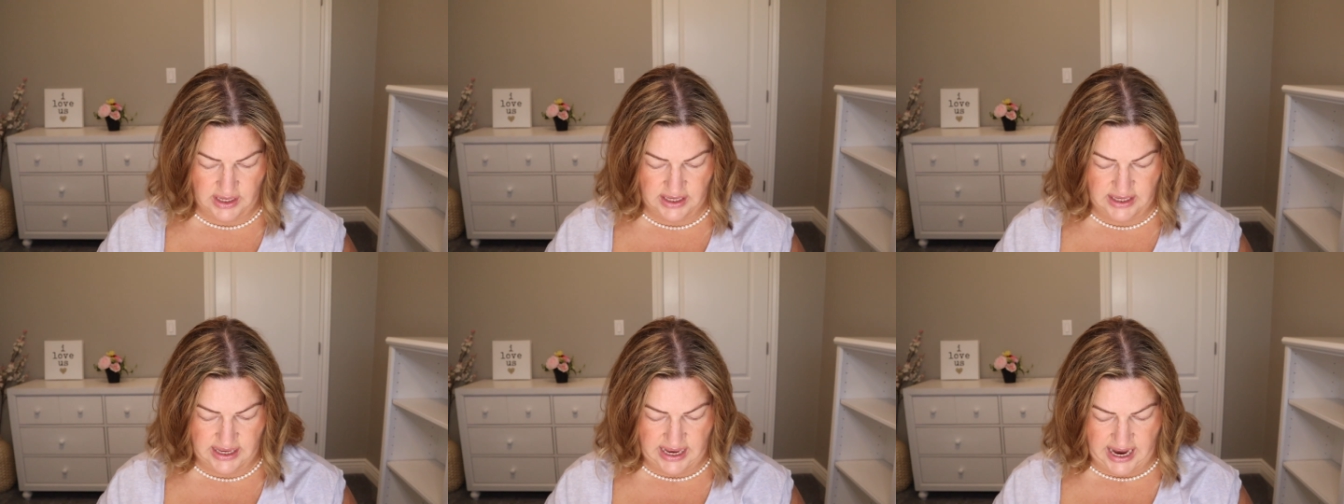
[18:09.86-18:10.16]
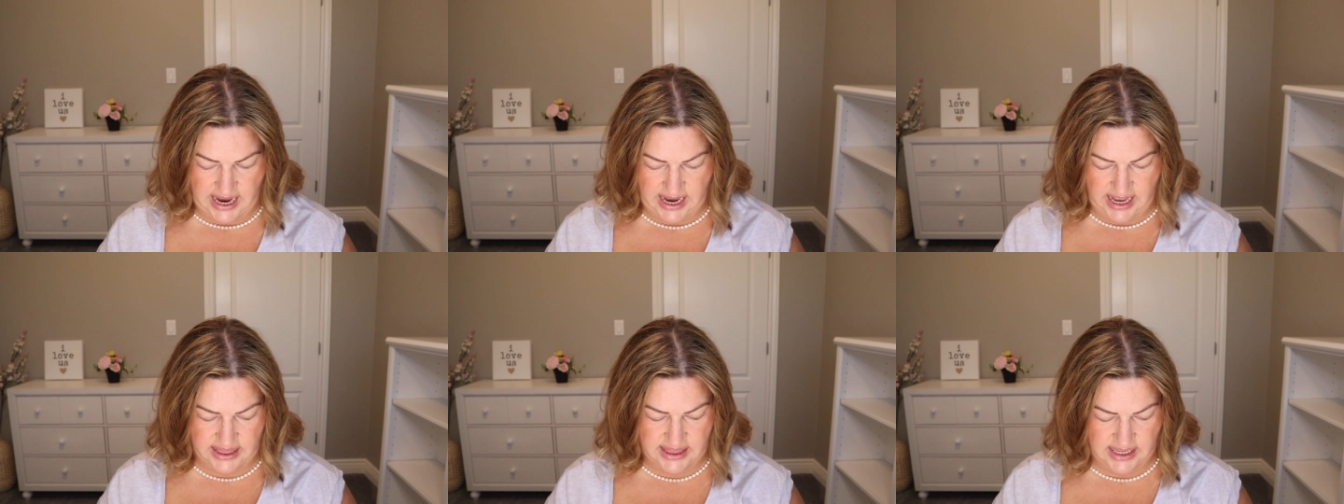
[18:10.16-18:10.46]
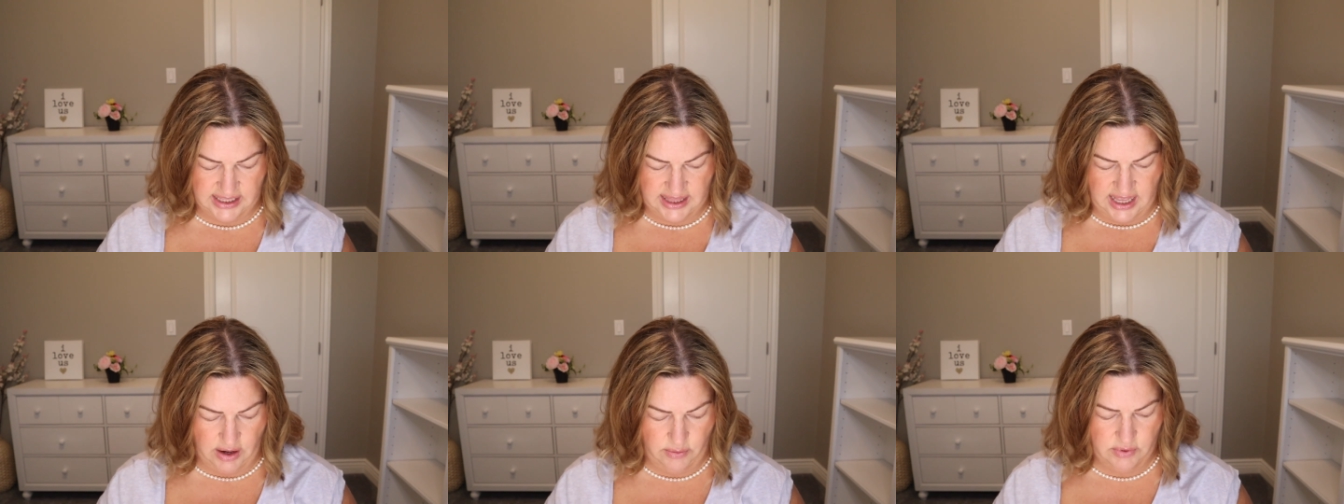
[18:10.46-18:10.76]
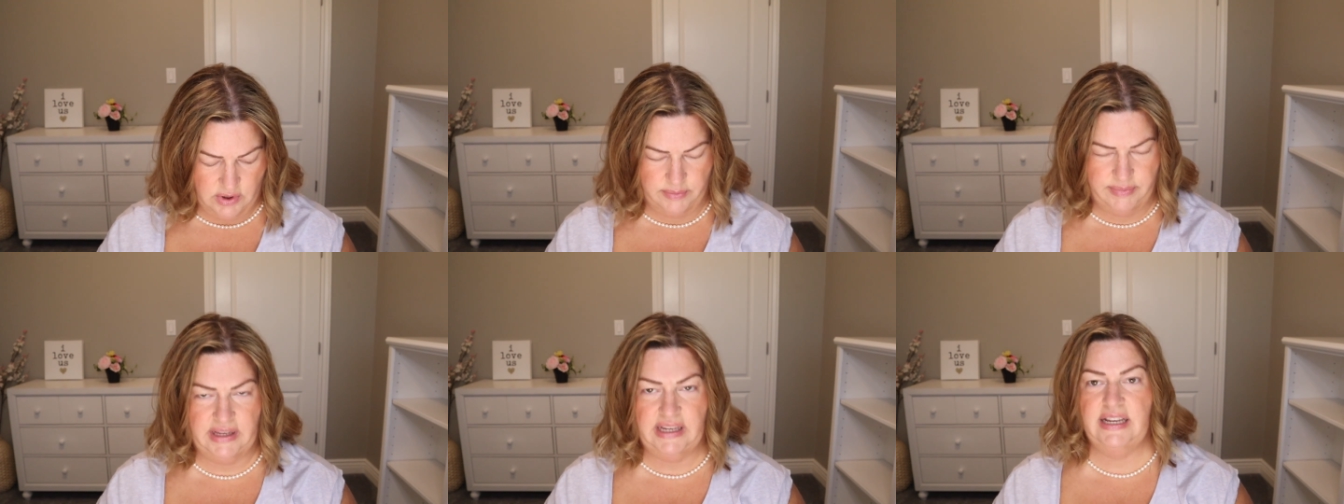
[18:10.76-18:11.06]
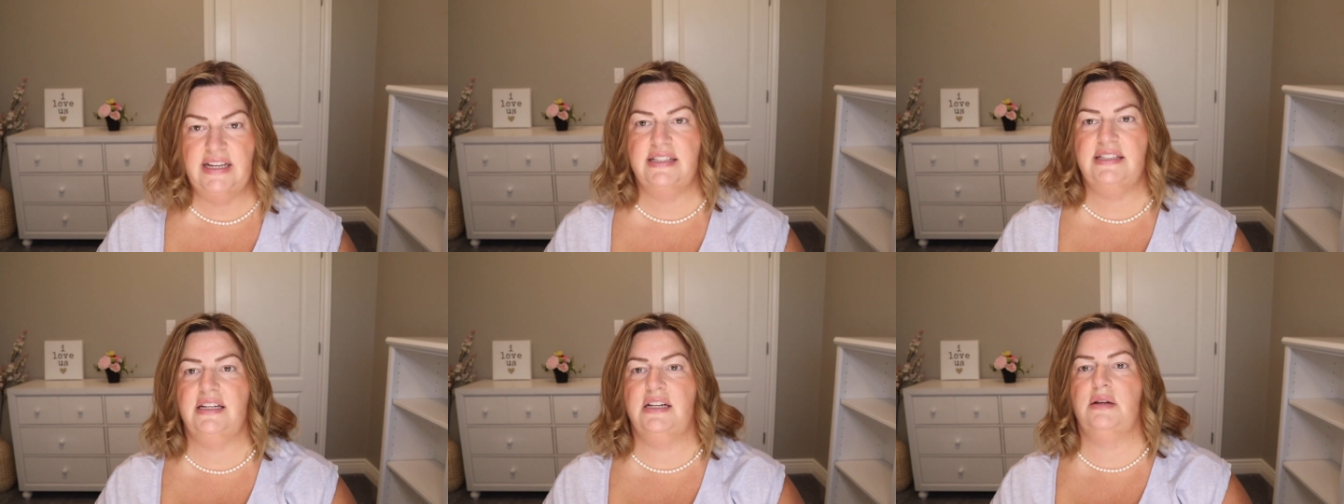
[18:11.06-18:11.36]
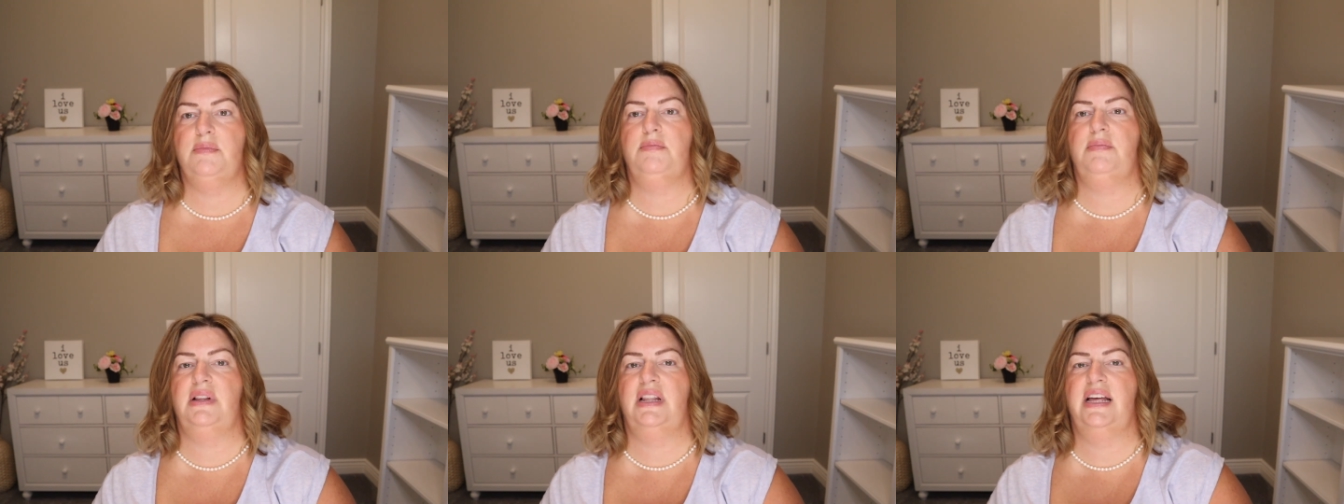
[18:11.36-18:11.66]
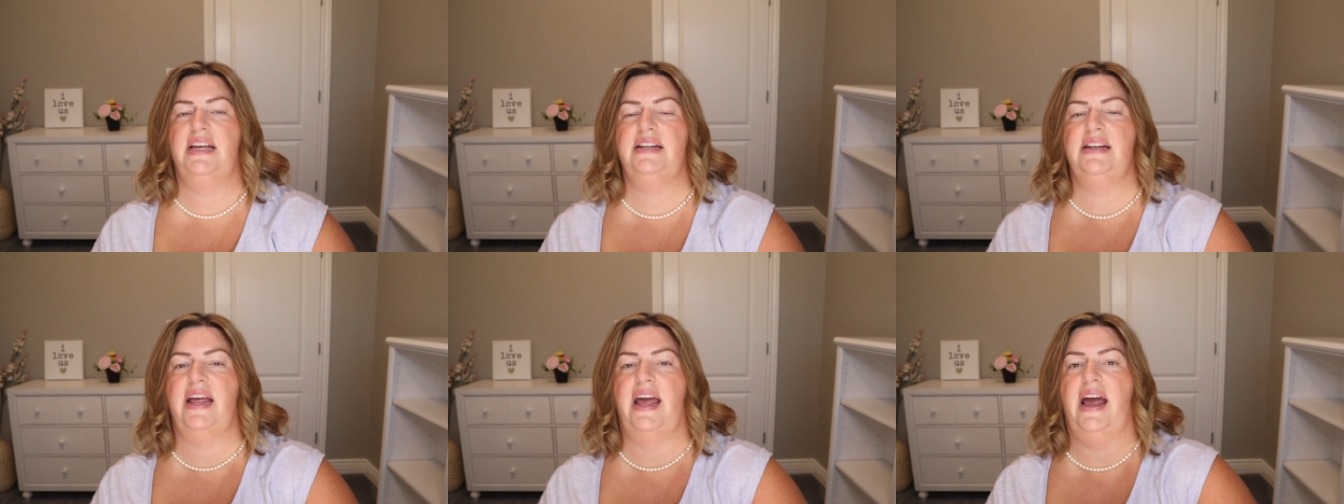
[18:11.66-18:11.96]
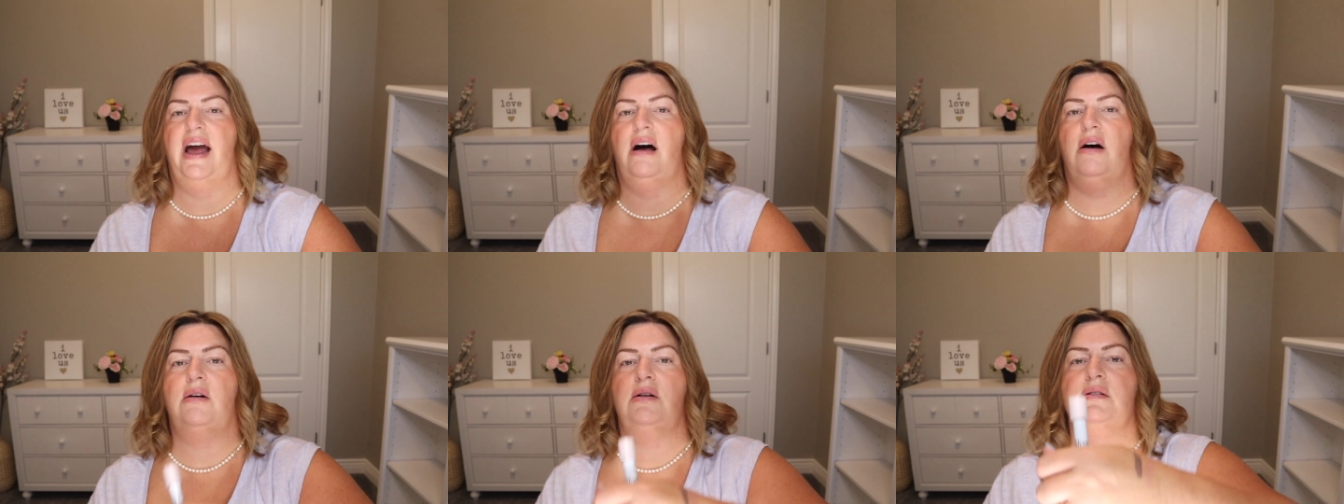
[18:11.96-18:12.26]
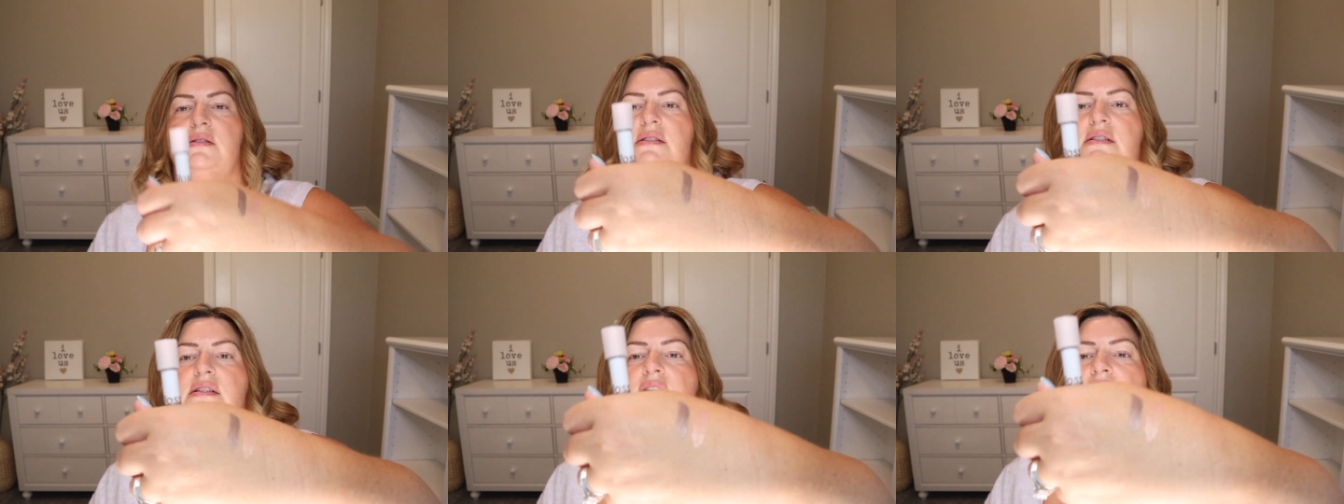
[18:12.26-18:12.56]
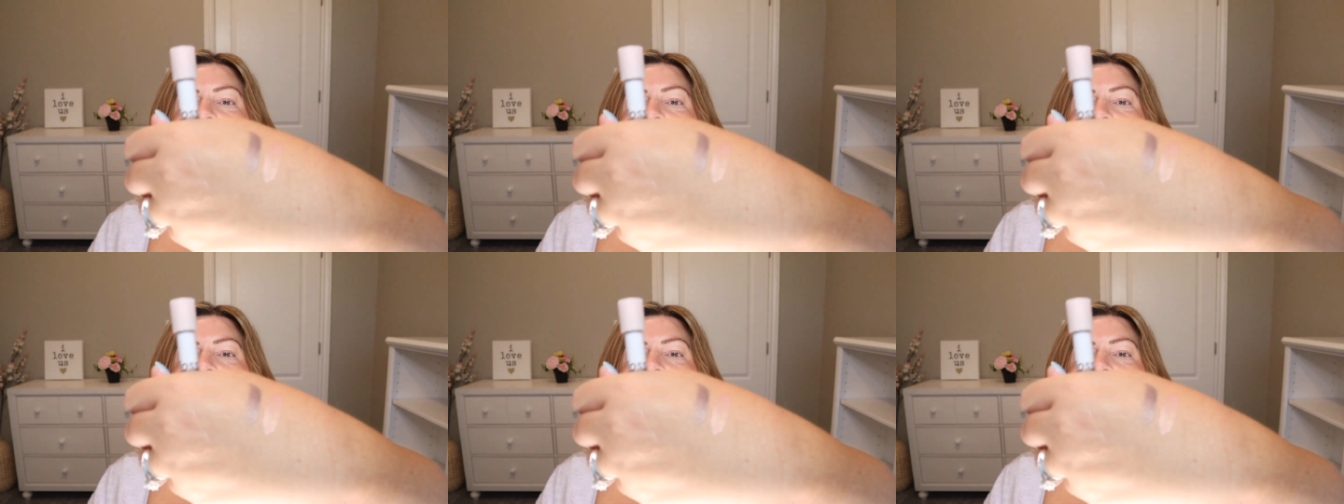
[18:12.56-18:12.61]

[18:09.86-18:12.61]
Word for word: Yeah, I think they will be easy to blend out.